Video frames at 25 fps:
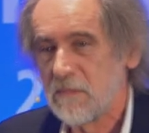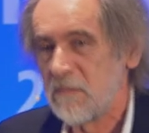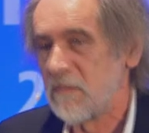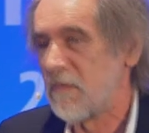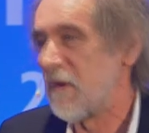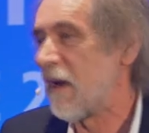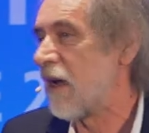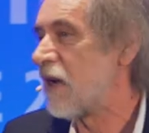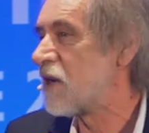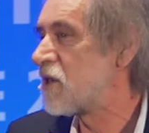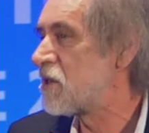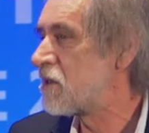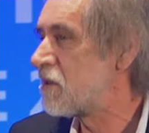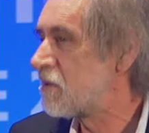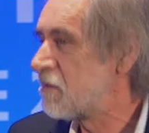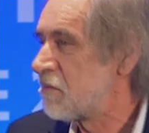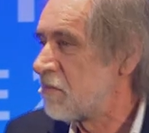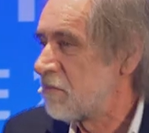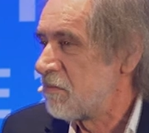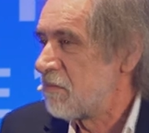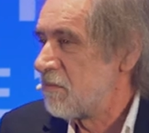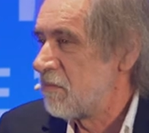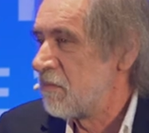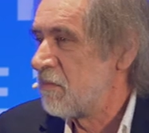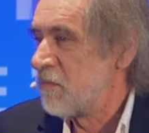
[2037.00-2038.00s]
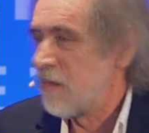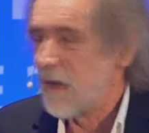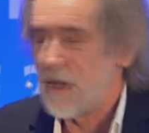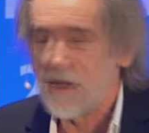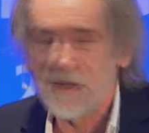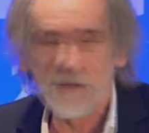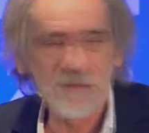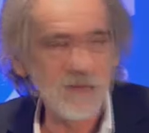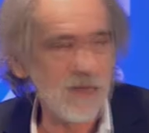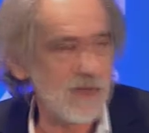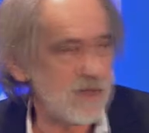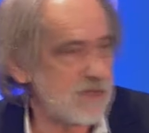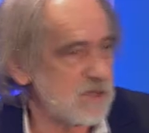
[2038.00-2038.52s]
Why, sh
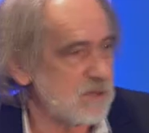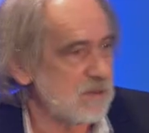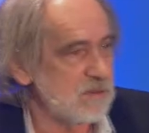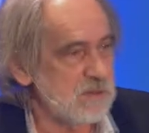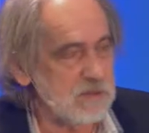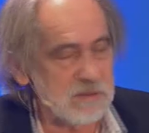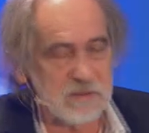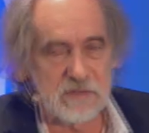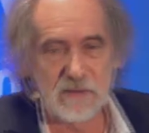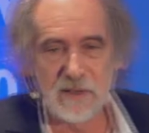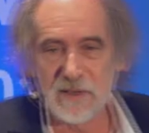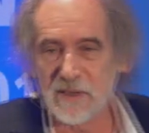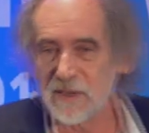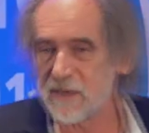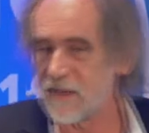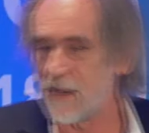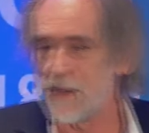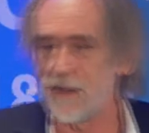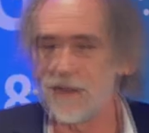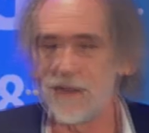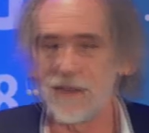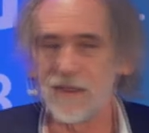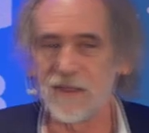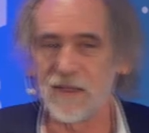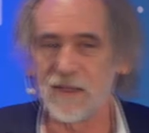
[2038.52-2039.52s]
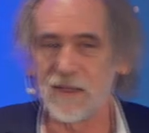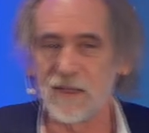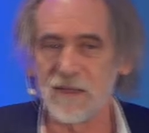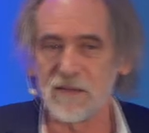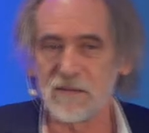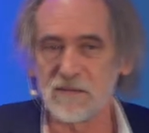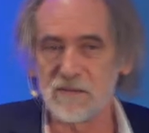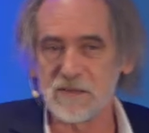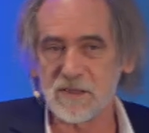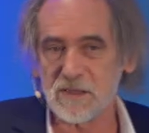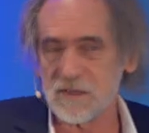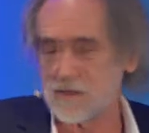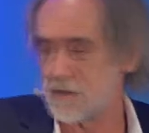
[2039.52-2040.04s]
why, should you learn anything?
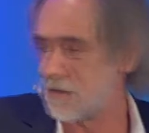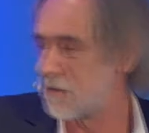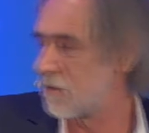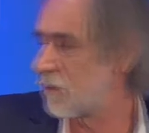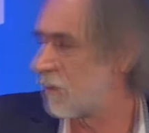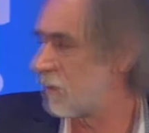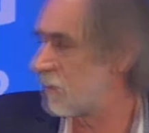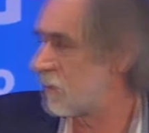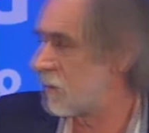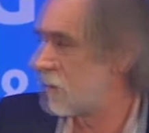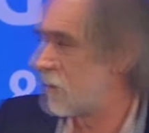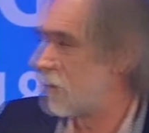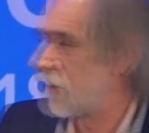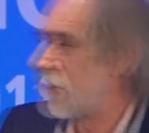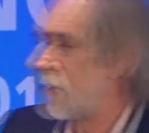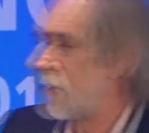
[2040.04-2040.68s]
You just go to the